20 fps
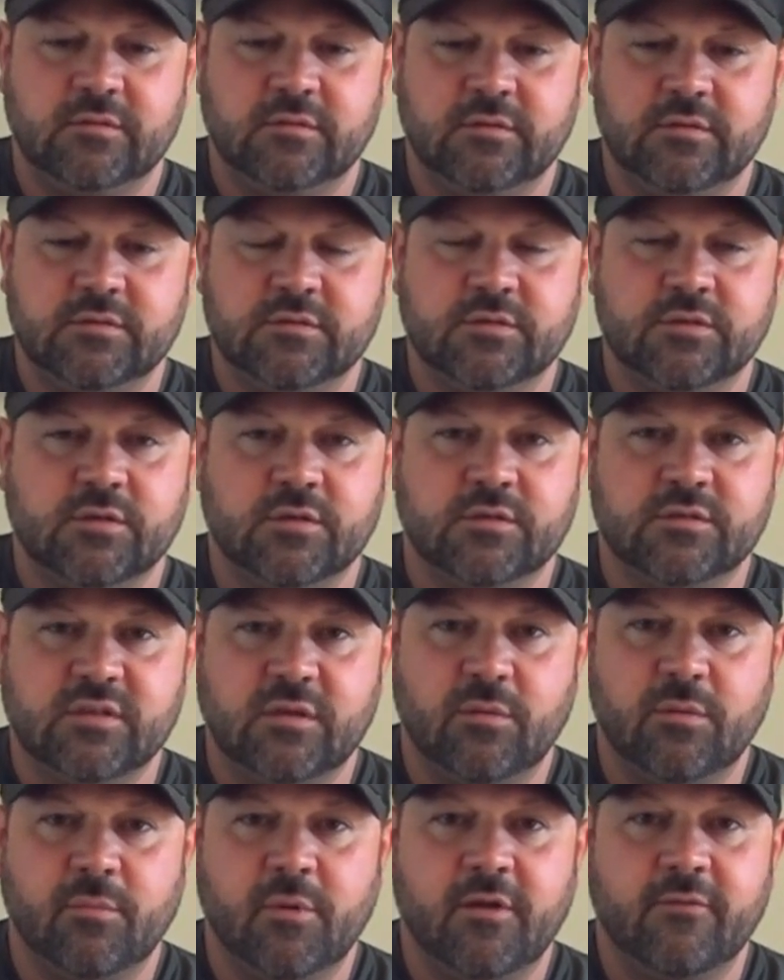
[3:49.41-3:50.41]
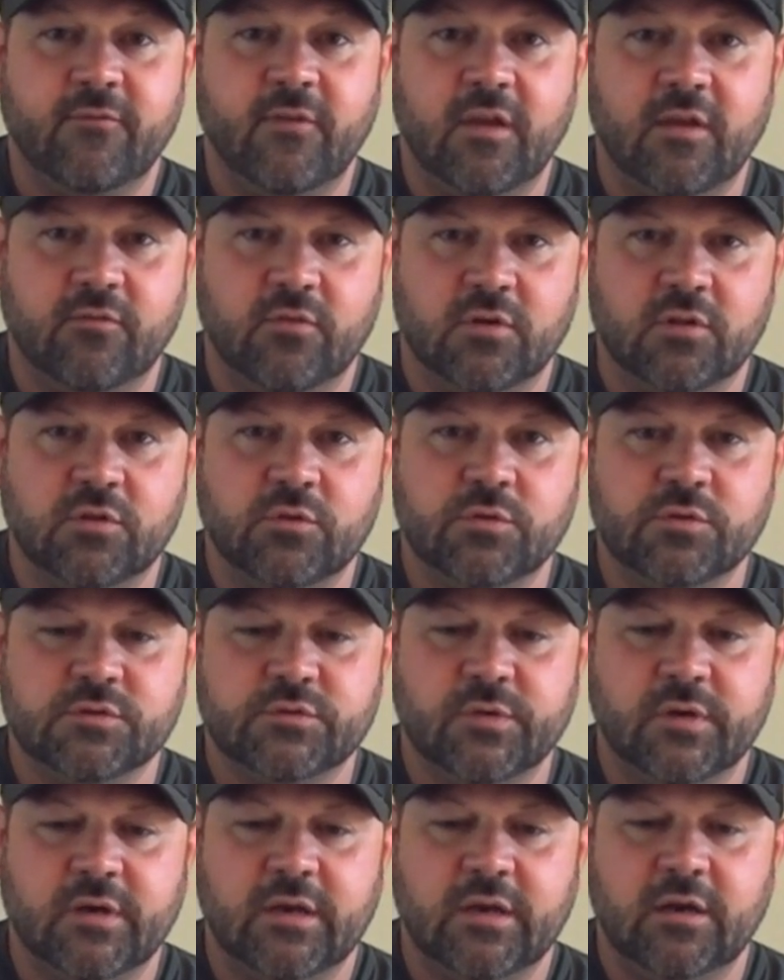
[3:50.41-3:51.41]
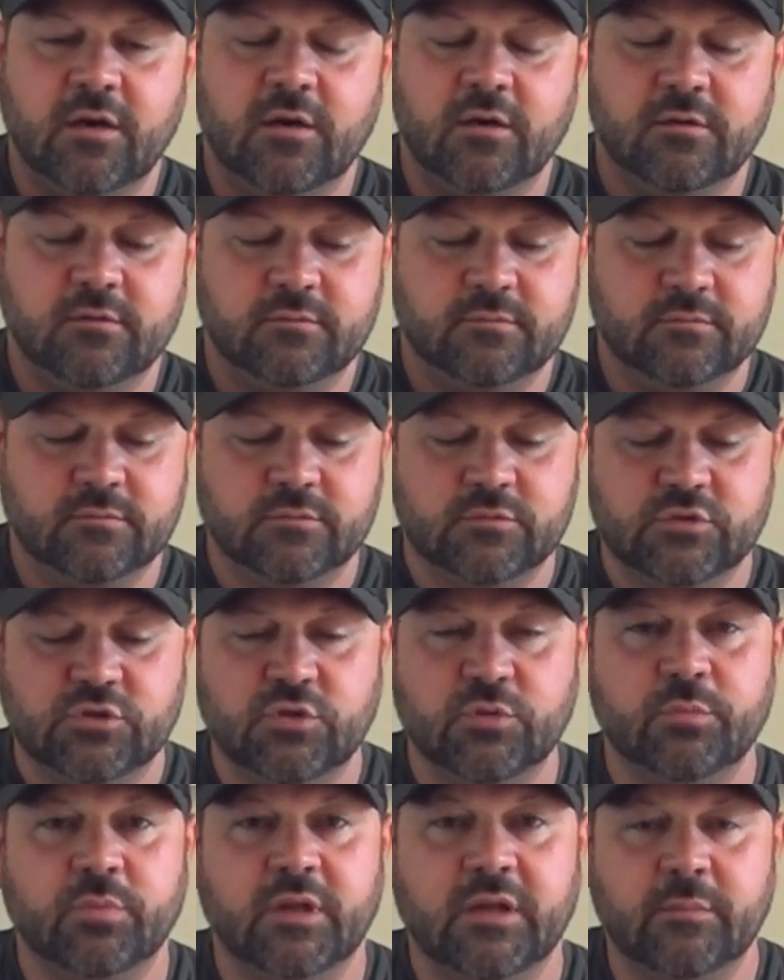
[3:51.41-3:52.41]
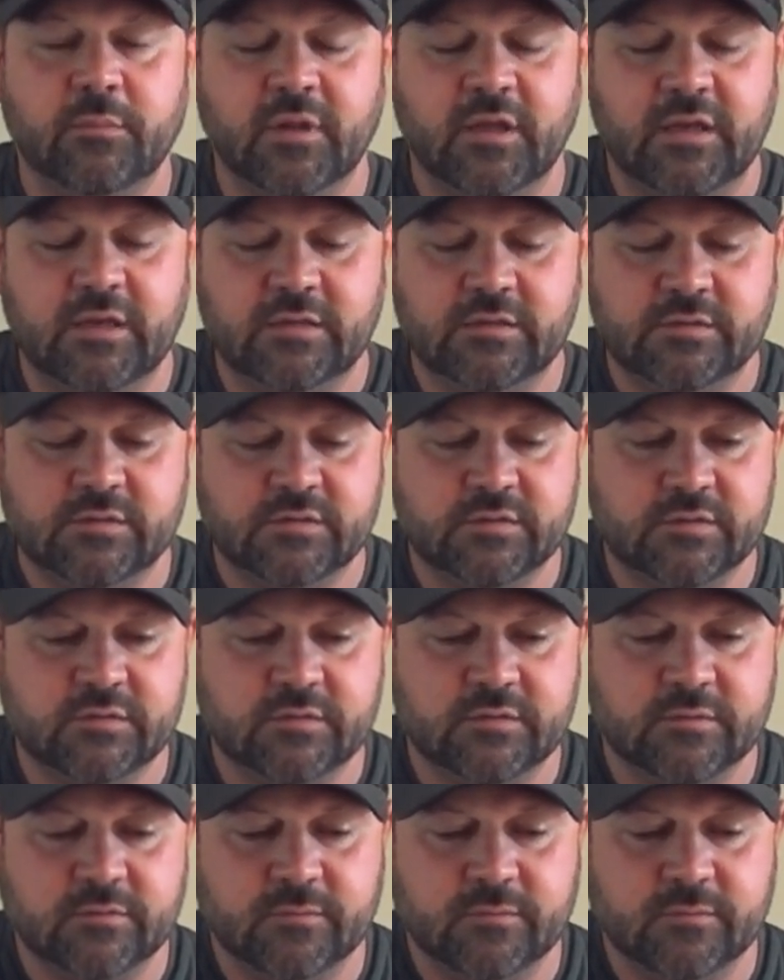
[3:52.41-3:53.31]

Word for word: These are some of my favorite lures right here. Two bling blades.